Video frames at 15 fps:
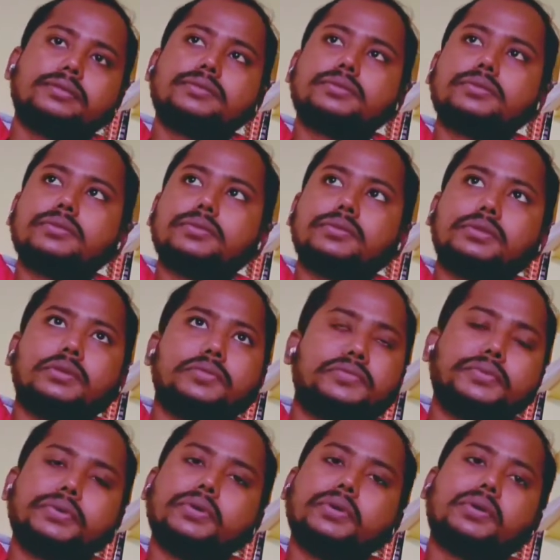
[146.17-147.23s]
So if
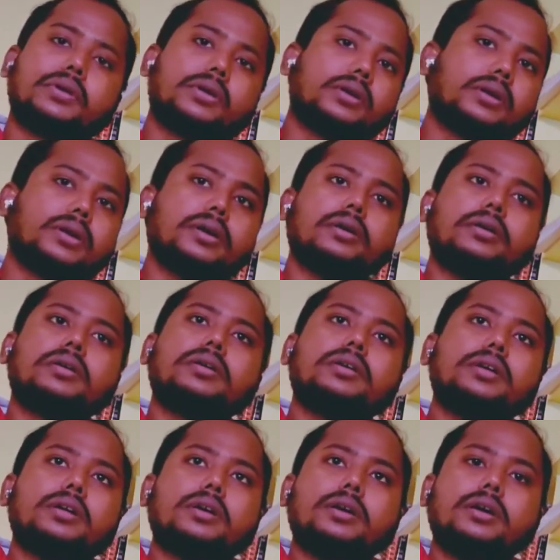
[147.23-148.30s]
your
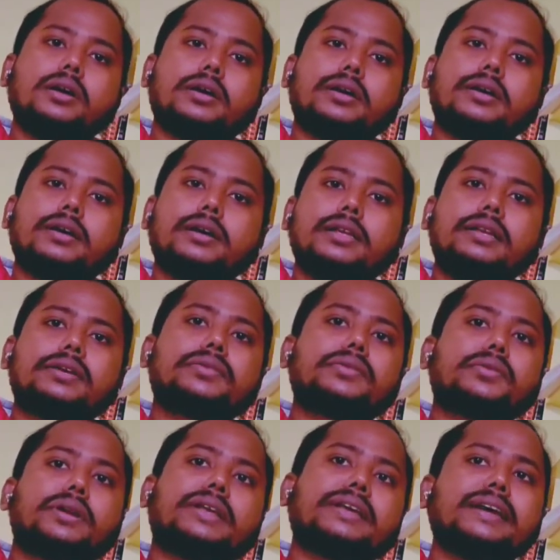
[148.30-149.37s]
the
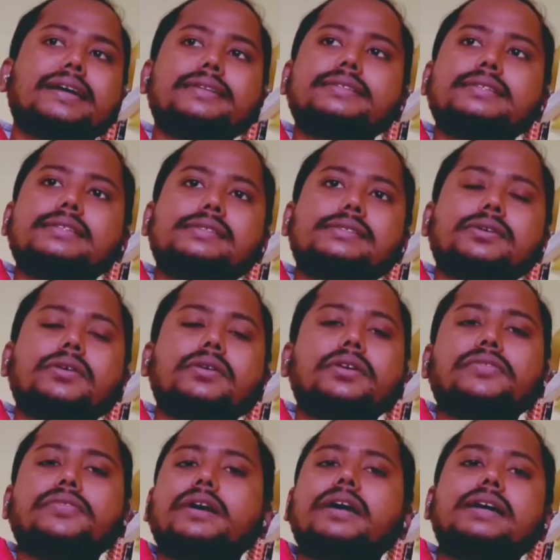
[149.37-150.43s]
electronic gadgets or
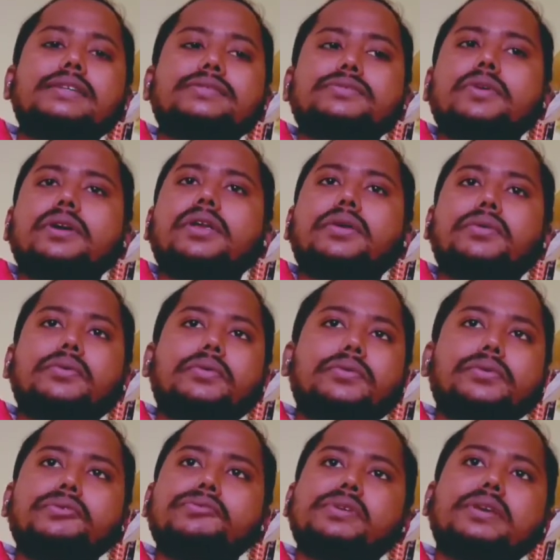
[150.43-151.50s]
device what you
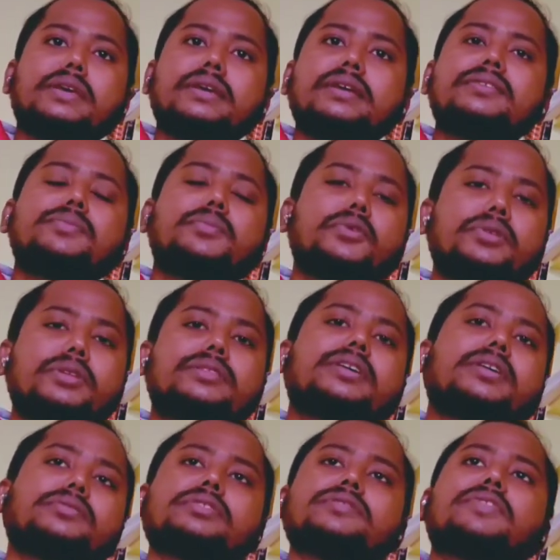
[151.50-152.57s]
are using is more than
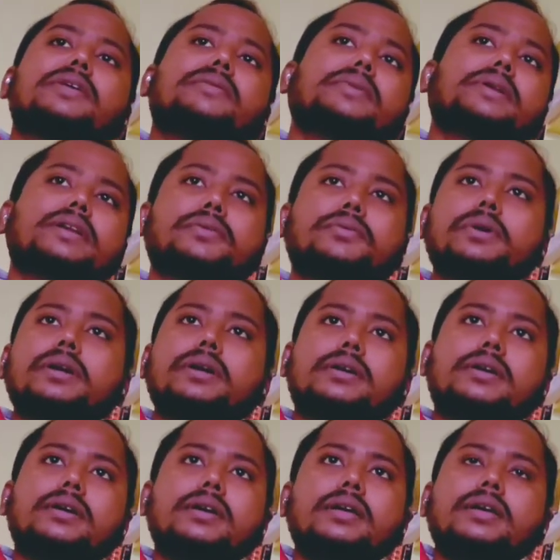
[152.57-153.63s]
1500 watt,
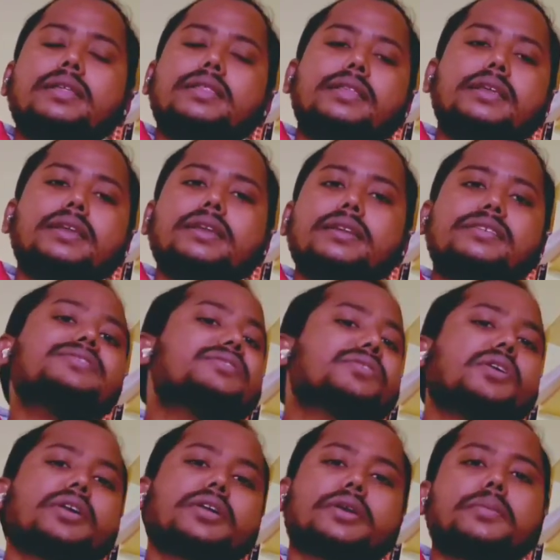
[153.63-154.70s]
then it is
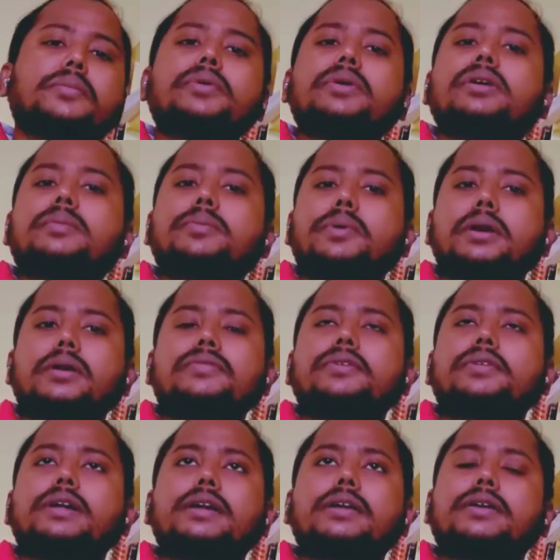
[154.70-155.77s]
not recommended for
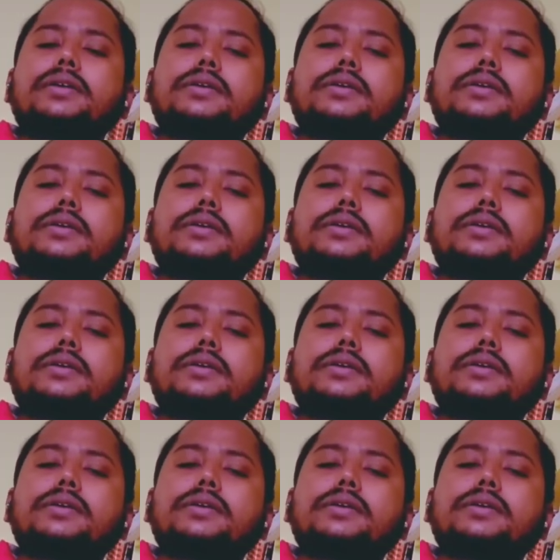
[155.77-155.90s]
that.